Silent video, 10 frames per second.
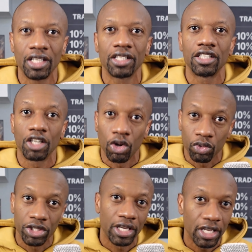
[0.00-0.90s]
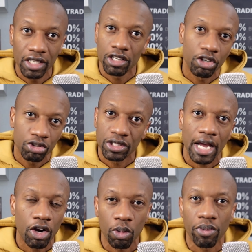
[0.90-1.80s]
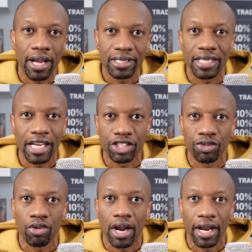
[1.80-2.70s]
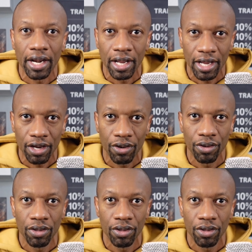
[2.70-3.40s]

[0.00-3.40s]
to go 10 toes down on price action right now.